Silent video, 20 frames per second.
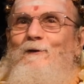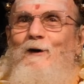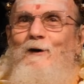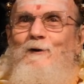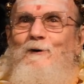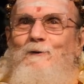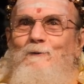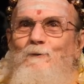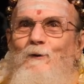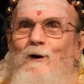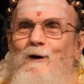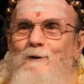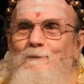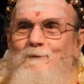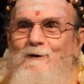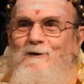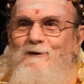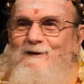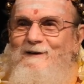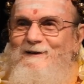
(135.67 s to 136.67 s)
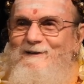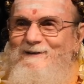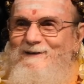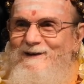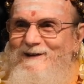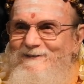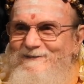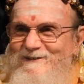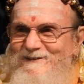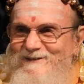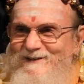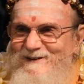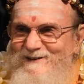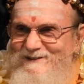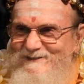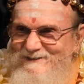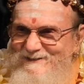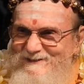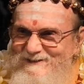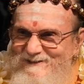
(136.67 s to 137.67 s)
didn't want him to teach
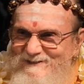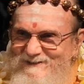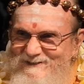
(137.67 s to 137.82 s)
levitation,